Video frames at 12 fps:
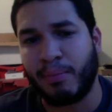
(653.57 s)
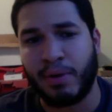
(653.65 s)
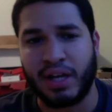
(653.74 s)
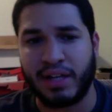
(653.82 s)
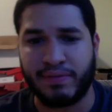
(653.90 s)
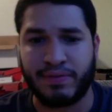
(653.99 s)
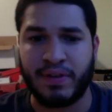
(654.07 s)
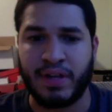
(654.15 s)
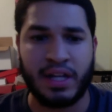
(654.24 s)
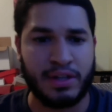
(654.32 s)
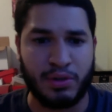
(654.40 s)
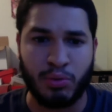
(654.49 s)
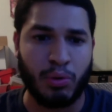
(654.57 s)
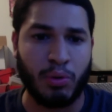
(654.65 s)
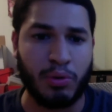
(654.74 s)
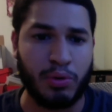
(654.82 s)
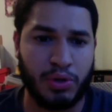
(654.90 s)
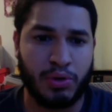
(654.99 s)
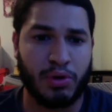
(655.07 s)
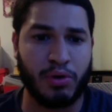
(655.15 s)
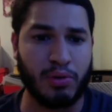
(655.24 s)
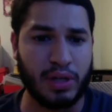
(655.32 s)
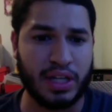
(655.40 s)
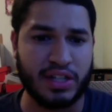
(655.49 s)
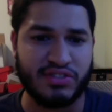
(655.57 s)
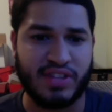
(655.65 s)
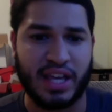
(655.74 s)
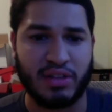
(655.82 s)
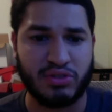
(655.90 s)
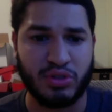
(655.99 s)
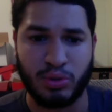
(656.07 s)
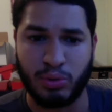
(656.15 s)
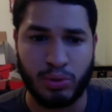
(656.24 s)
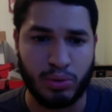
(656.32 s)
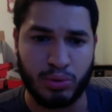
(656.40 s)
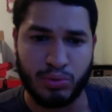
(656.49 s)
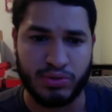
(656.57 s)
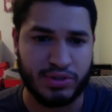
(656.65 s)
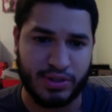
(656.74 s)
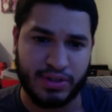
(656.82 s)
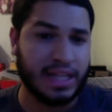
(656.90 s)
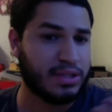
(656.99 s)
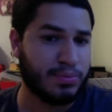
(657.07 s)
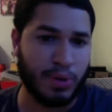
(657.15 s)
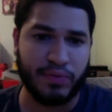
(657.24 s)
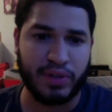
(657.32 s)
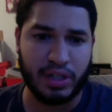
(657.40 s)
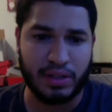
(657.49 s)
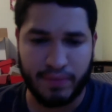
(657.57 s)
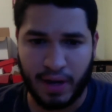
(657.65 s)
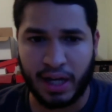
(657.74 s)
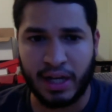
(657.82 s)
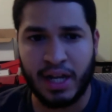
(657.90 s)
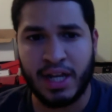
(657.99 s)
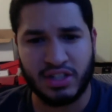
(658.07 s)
But if you're only going to stay until you lose, that's perfectly fine.